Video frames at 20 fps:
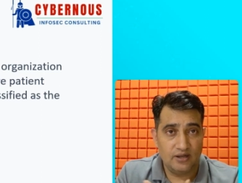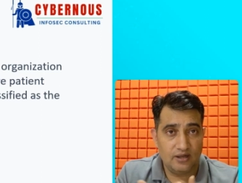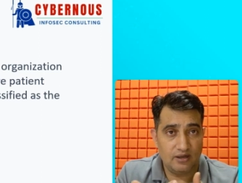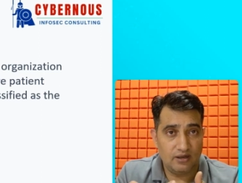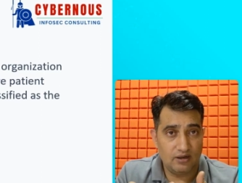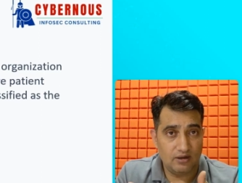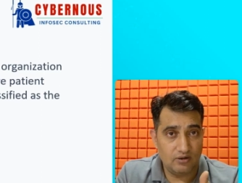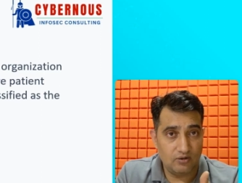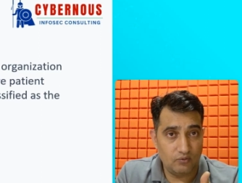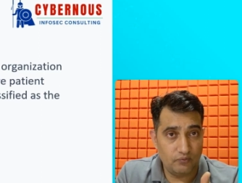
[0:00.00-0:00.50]

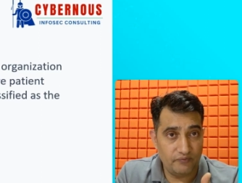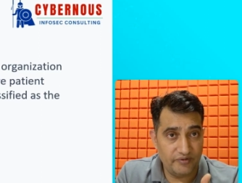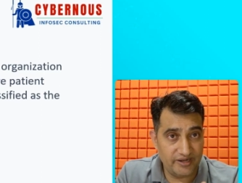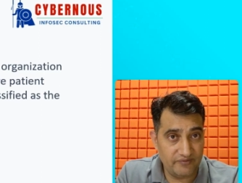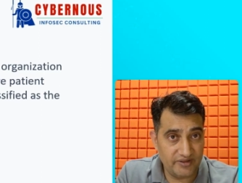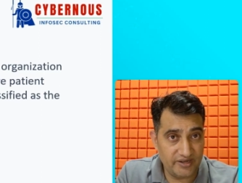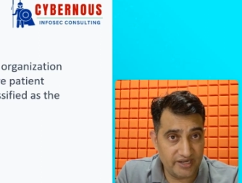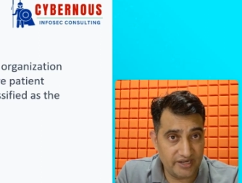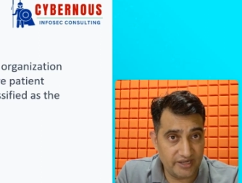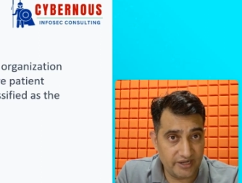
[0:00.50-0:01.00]
But
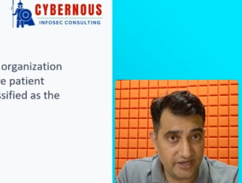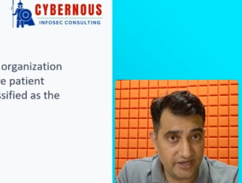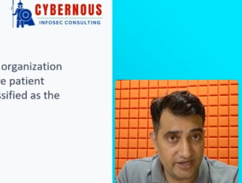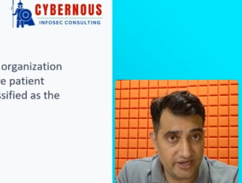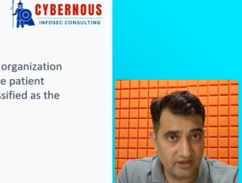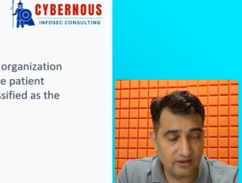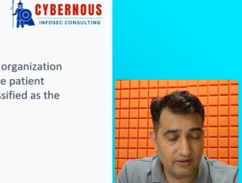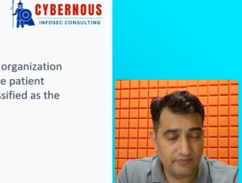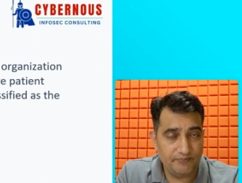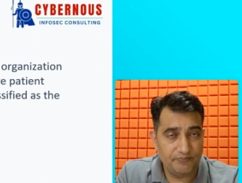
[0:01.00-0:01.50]
sometimes
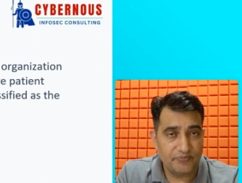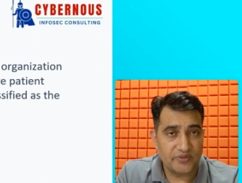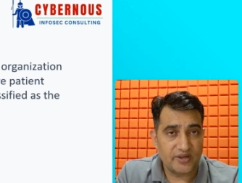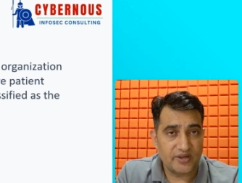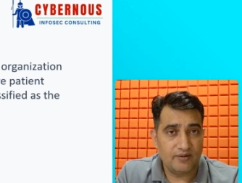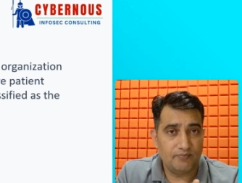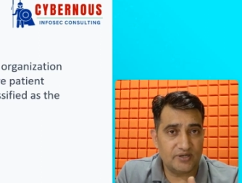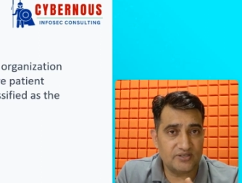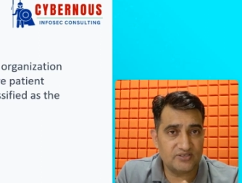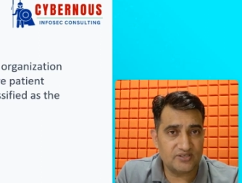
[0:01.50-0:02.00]
only having
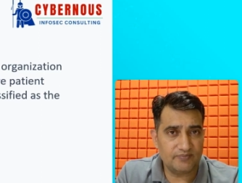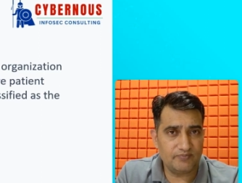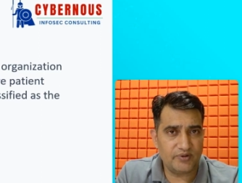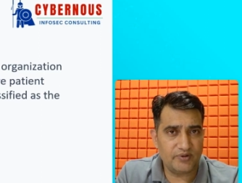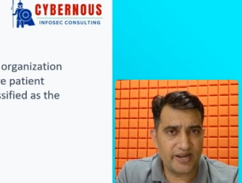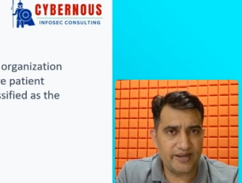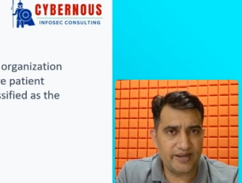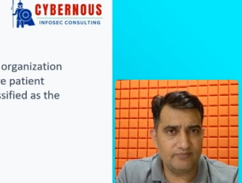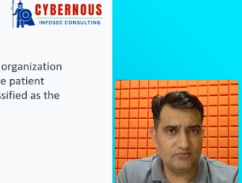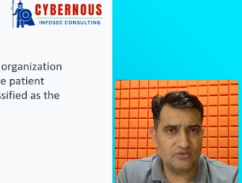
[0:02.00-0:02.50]
the patient
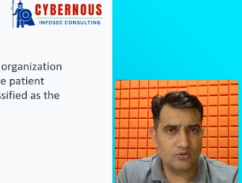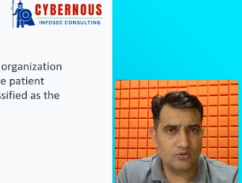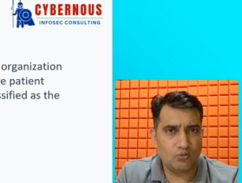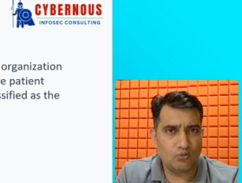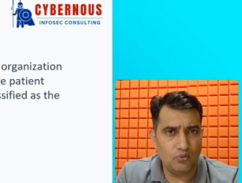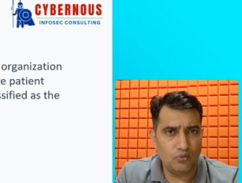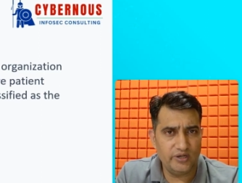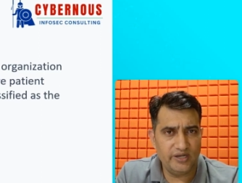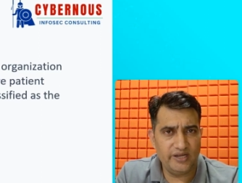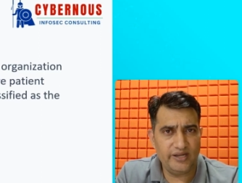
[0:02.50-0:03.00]
medical
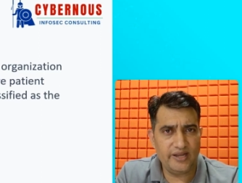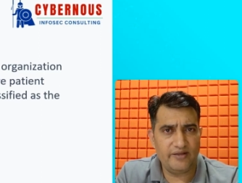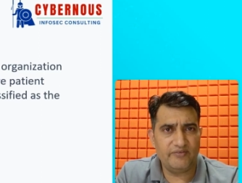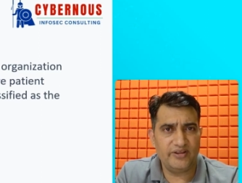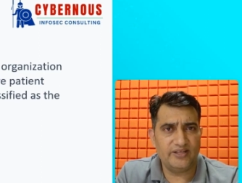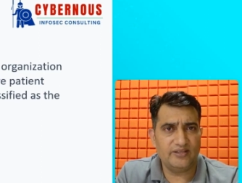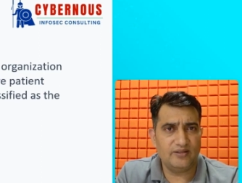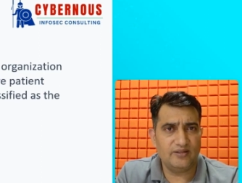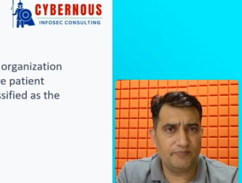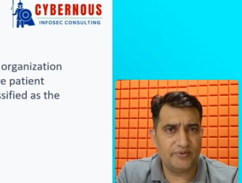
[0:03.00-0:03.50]
history
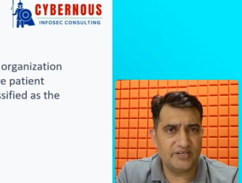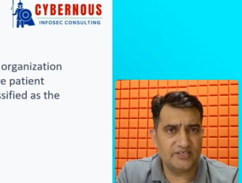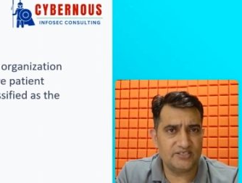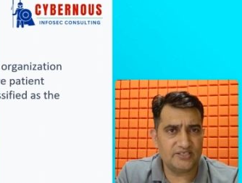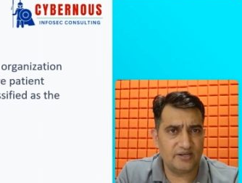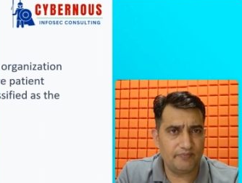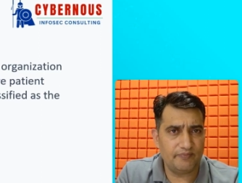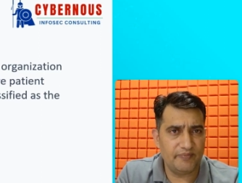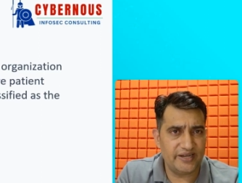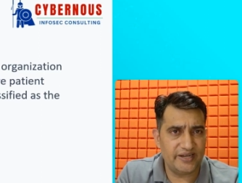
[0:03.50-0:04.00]

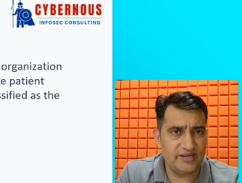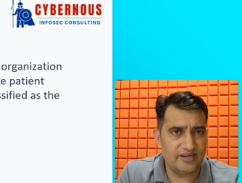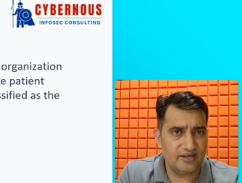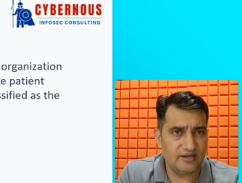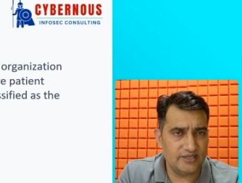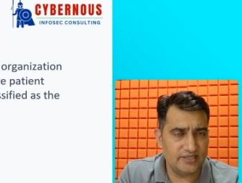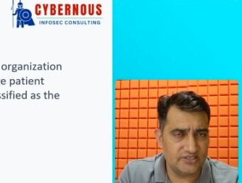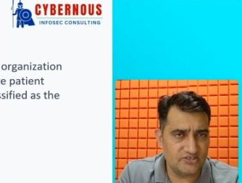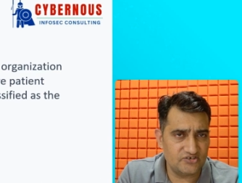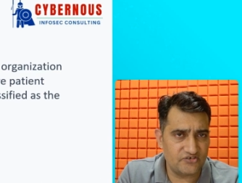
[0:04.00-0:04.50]
does
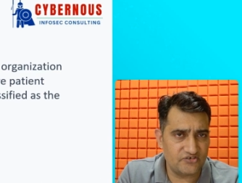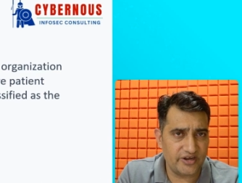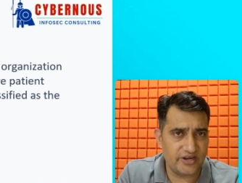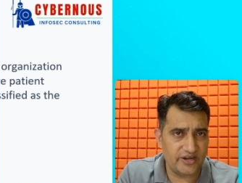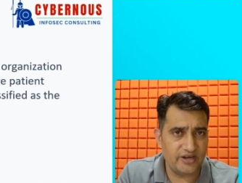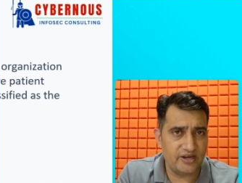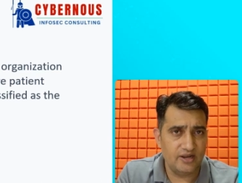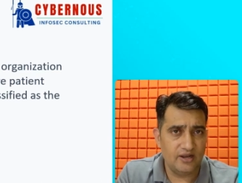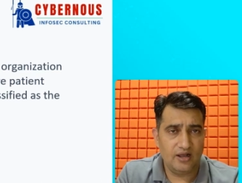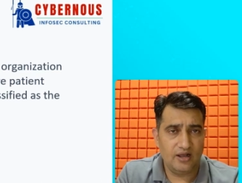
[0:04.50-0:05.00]
not give
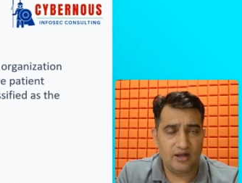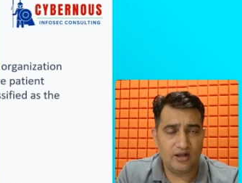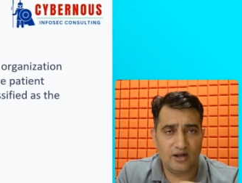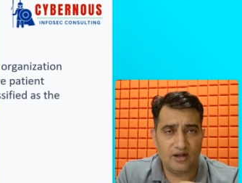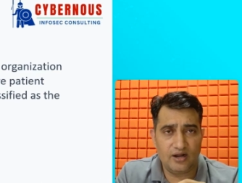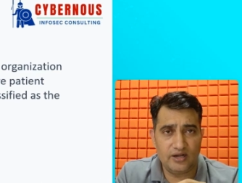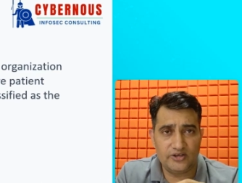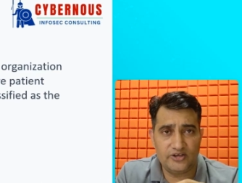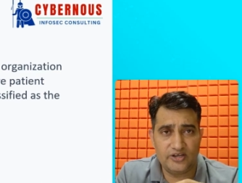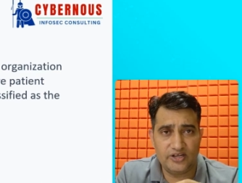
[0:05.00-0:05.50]
you a
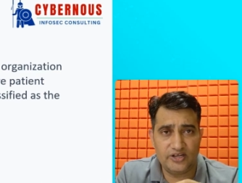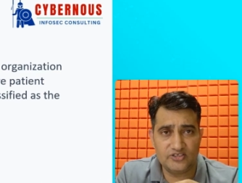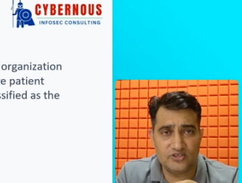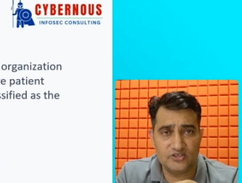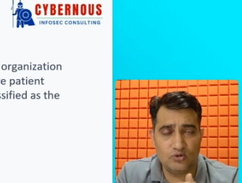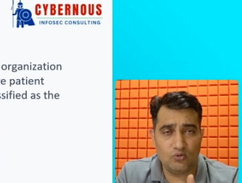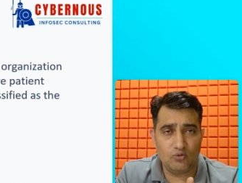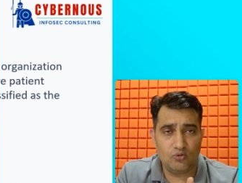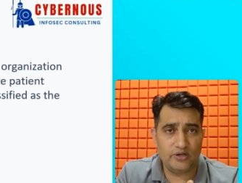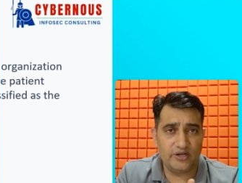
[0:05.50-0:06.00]
sense,
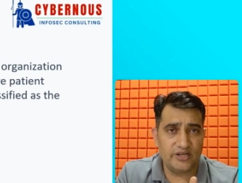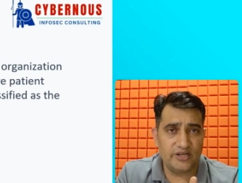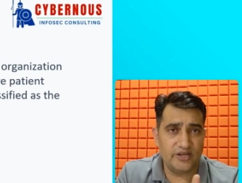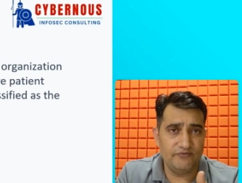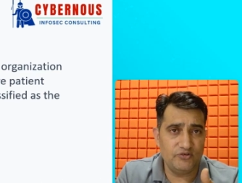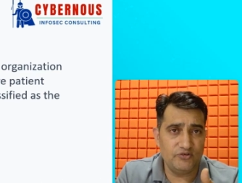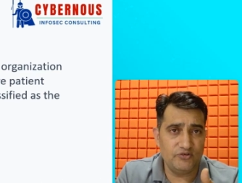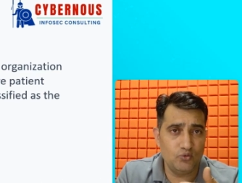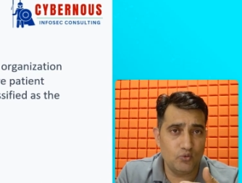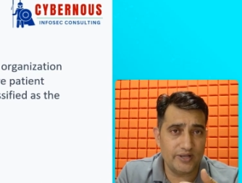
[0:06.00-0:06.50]

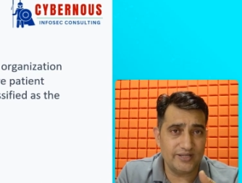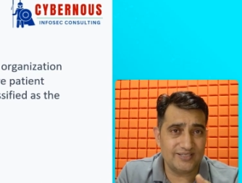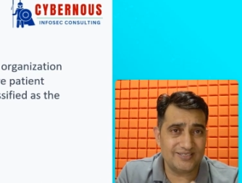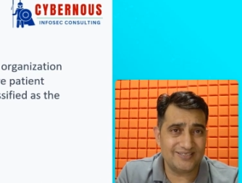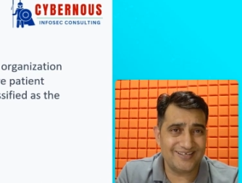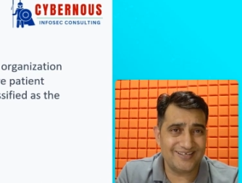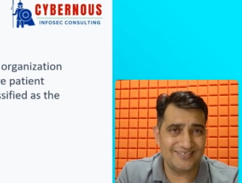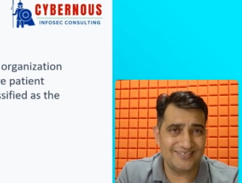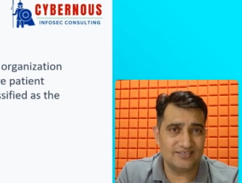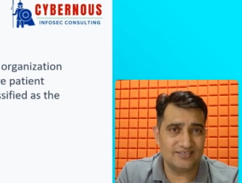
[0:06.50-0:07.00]
or does
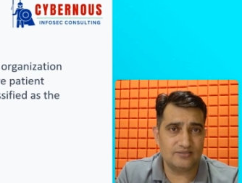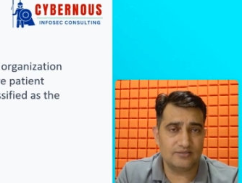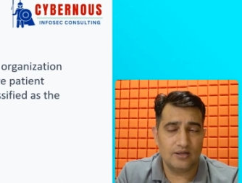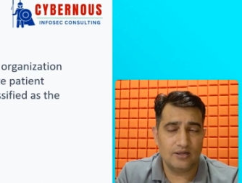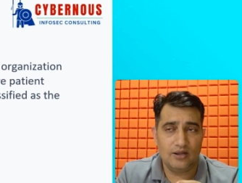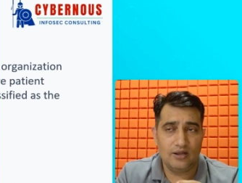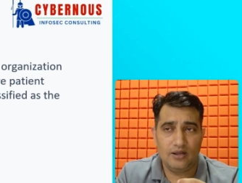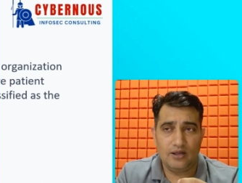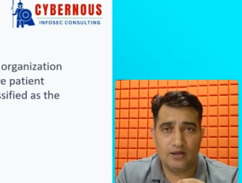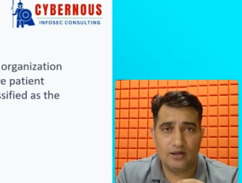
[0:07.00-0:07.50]
not give
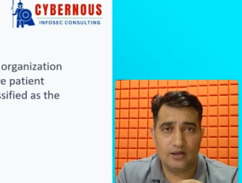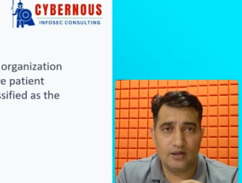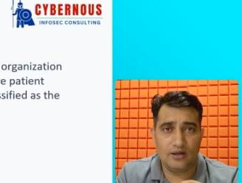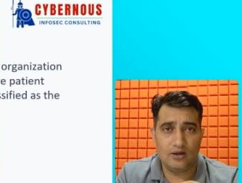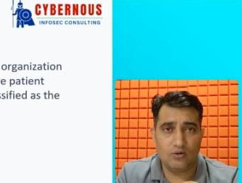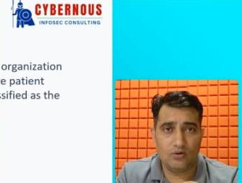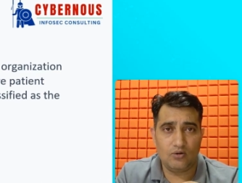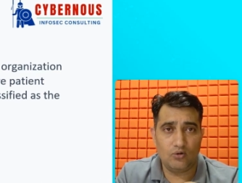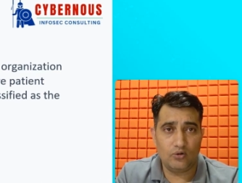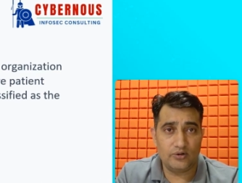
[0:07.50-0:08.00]

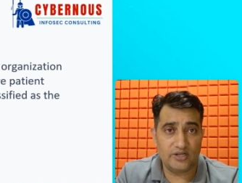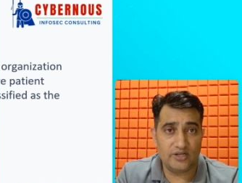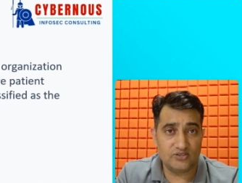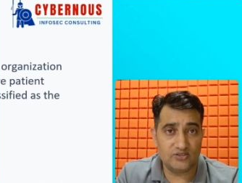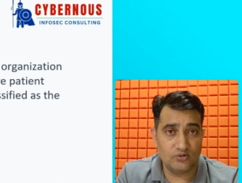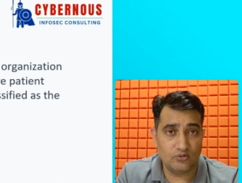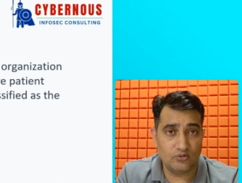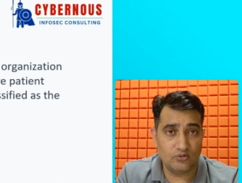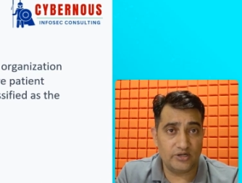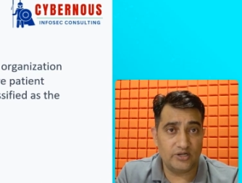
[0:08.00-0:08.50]
clearly tell you
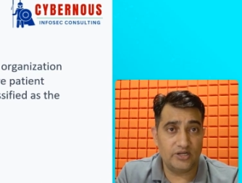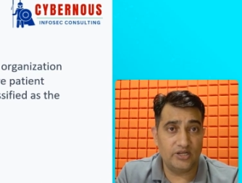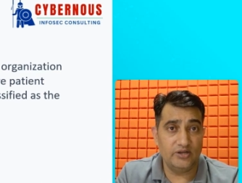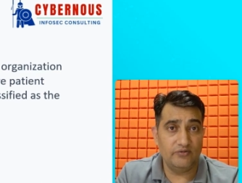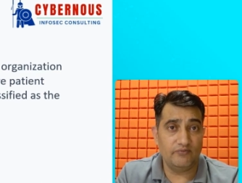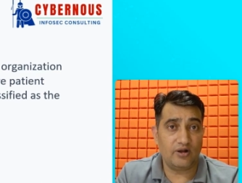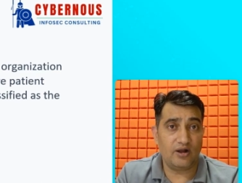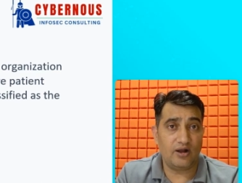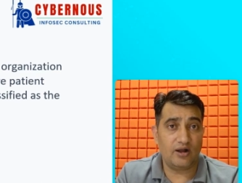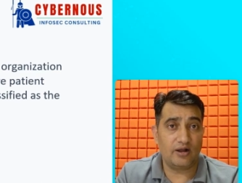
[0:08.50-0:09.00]
to
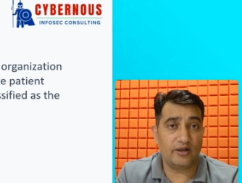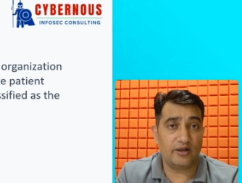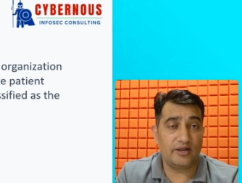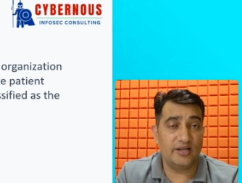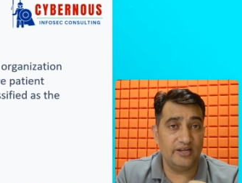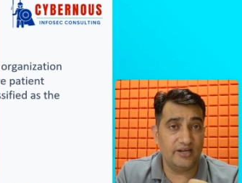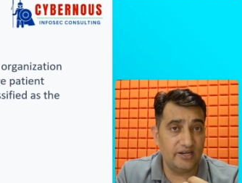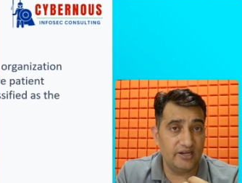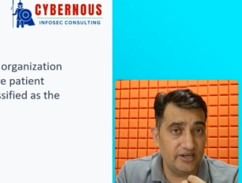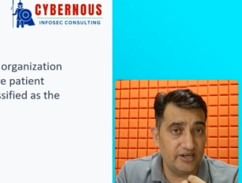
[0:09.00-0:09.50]

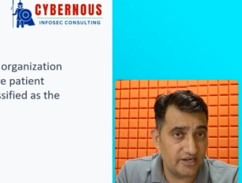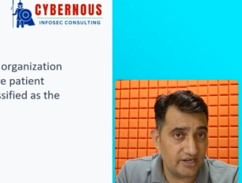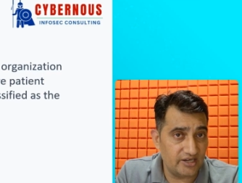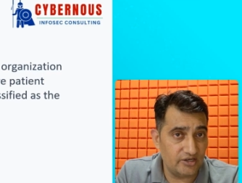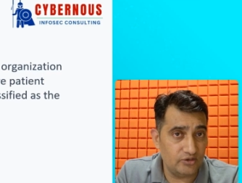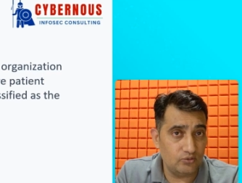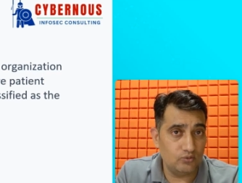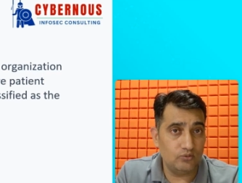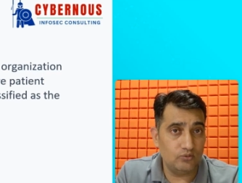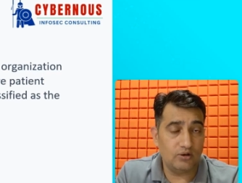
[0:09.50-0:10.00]
identify that
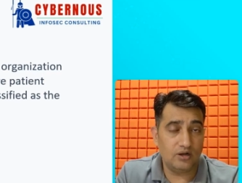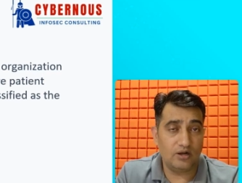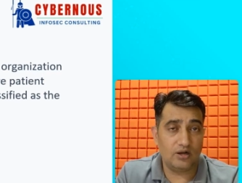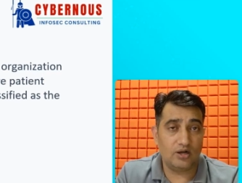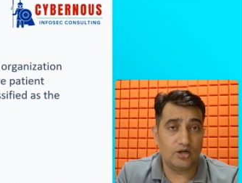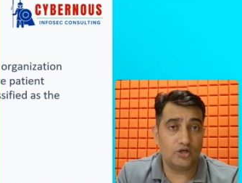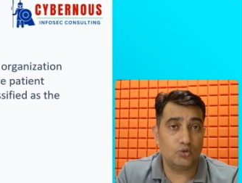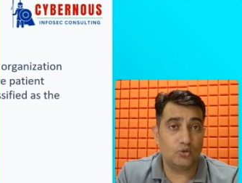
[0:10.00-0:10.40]
particular person.